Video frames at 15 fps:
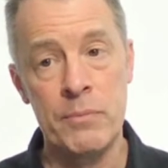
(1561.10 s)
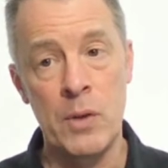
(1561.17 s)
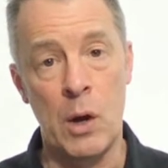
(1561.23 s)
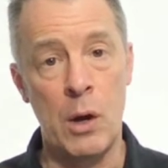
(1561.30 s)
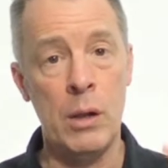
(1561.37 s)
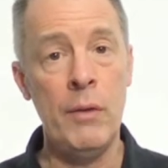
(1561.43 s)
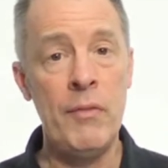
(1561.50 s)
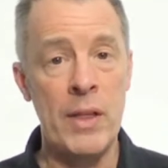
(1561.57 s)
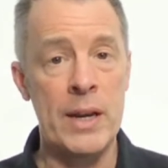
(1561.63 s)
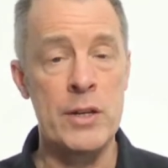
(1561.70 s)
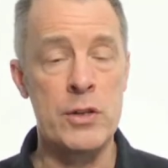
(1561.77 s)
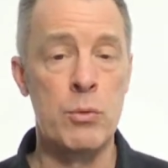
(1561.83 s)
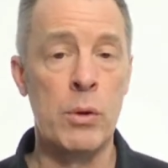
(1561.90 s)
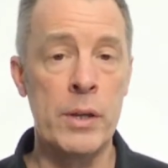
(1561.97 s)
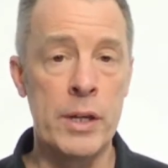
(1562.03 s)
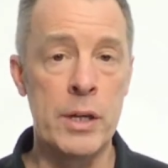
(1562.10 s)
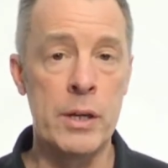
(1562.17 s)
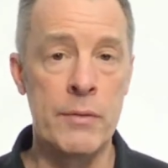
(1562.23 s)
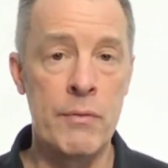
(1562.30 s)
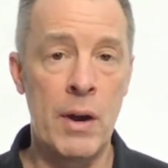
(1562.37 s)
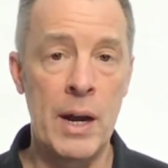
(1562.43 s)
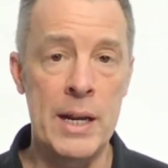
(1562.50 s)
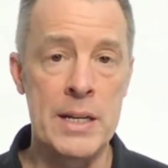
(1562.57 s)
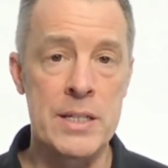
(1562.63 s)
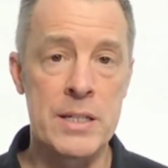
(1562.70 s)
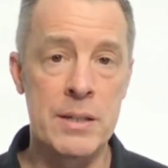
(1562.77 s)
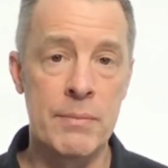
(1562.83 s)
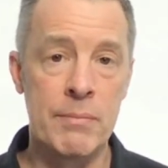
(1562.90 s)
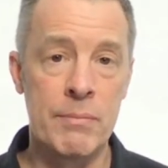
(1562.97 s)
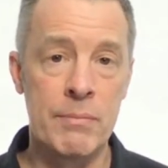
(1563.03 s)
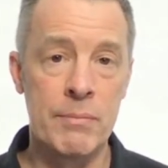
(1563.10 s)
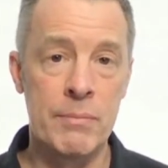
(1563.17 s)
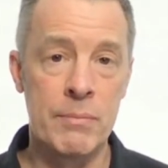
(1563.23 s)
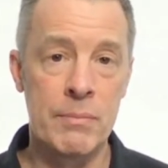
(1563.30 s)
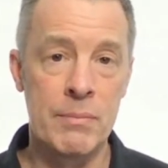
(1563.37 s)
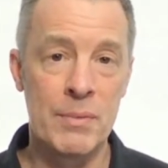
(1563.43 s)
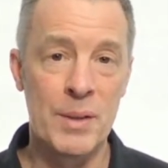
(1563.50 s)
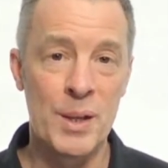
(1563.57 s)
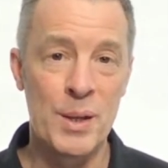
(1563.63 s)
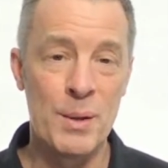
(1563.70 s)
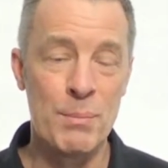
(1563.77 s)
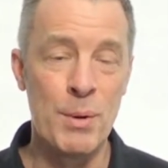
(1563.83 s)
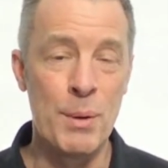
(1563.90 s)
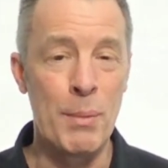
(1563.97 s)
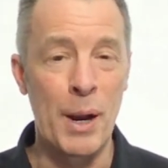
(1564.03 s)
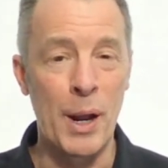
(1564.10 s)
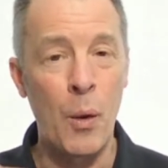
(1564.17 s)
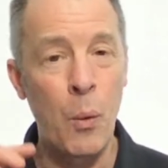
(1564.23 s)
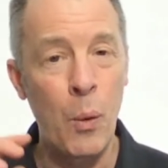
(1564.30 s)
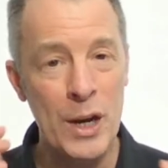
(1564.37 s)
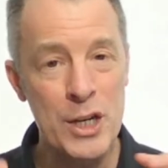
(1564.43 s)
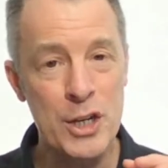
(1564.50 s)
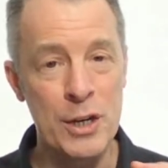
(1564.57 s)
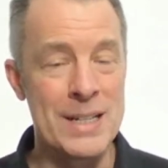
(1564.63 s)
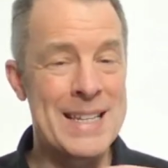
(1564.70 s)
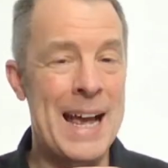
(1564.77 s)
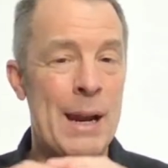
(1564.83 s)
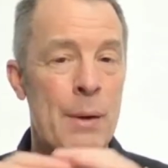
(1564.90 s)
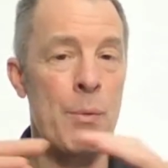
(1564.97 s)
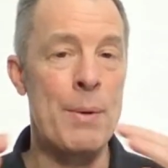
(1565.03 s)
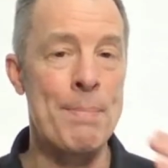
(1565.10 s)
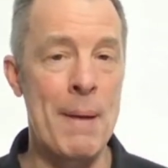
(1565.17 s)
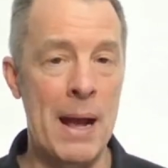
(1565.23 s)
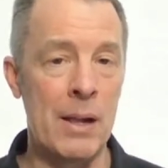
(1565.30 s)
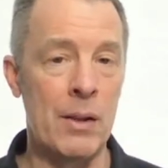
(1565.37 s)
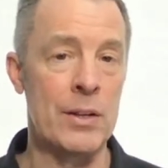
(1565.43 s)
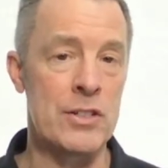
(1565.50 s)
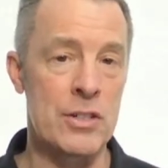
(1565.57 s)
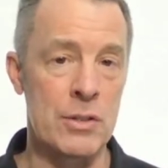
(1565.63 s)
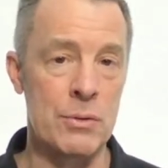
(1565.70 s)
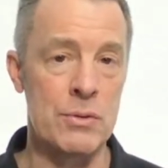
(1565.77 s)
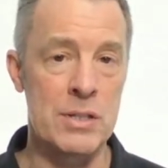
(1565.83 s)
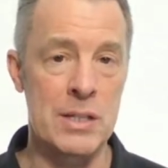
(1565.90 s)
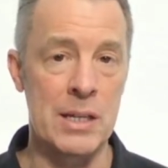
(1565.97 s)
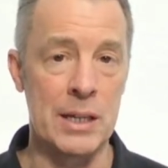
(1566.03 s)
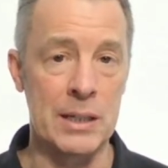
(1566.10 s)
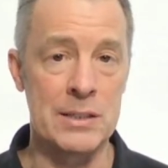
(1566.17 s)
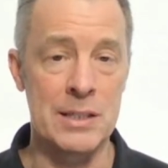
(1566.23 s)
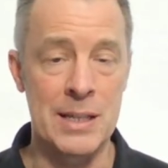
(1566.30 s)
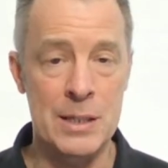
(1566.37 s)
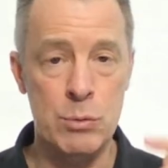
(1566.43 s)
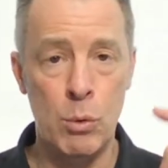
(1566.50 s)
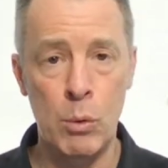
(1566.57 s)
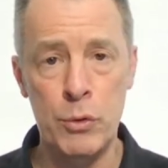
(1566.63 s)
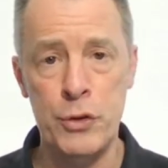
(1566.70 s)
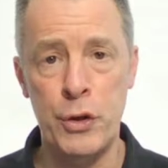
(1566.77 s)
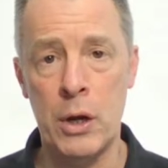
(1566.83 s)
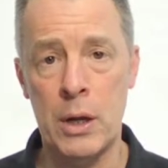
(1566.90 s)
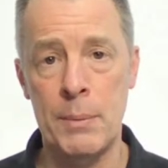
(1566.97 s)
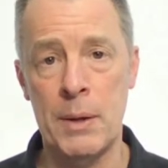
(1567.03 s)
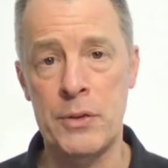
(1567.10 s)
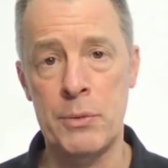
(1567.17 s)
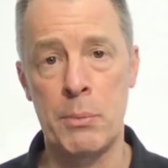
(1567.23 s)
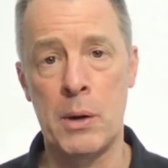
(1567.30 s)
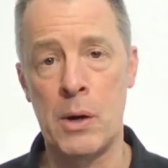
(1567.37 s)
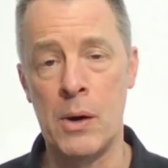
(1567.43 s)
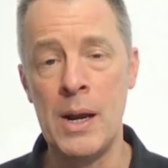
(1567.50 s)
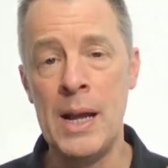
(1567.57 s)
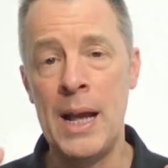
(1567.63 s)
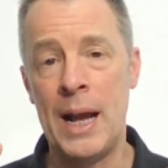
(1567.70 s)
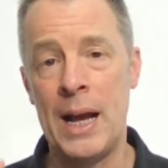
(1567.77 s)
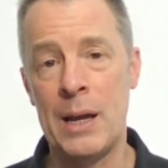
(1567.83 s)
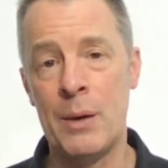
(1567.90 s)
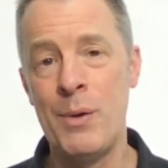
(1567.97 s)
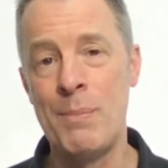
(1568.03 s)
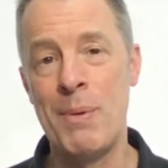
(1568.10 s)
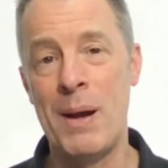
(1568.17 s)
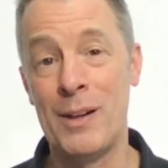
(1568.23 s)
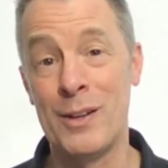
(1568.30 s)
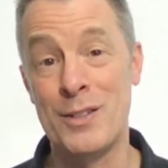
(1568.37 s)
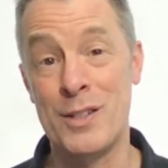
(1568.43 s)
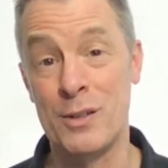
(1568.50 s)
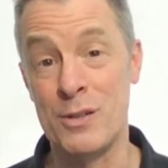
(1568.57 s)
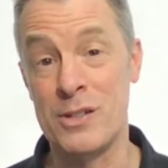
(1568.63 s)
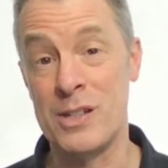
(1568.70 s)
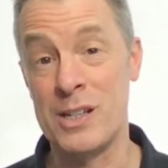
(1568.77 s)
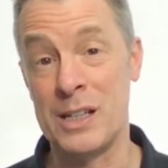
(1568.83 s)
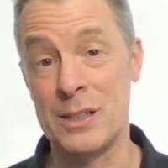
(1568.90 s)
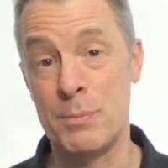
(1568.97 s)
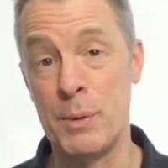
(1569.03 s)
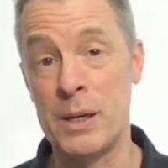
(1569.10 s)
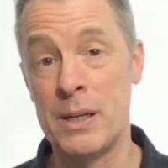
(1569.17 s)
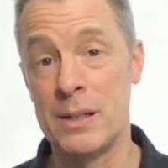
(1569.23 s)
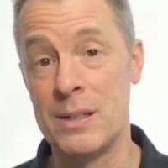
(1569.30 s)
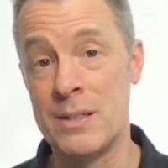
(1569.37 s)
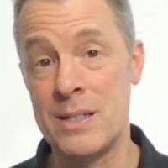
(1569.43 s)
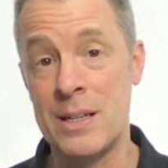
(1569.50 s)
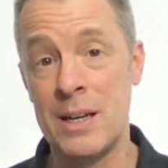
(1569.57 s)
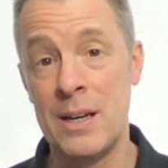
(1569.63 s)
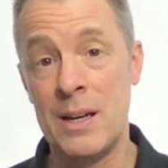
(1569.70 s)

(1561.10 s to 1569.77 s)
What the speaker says: all of that is really good advice. But my question is, how do we balance those things? And that's what we'll talk about tomorrow. How do we balance those things? Because